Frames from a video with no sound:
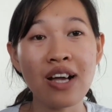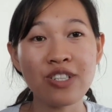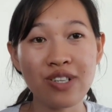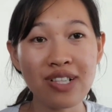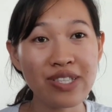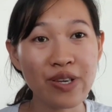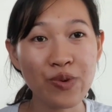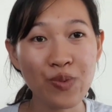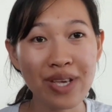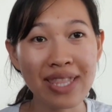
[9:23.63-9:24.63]

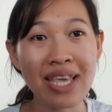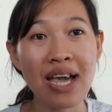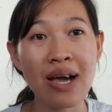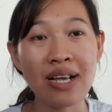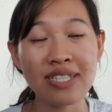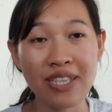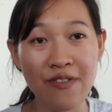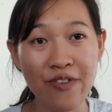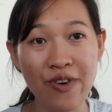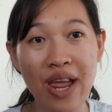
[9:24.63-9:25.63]
children with
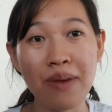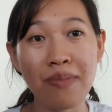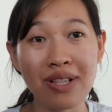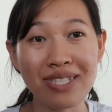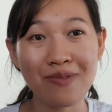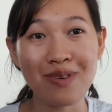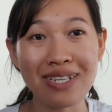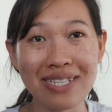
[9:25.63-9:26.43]
severe and multiple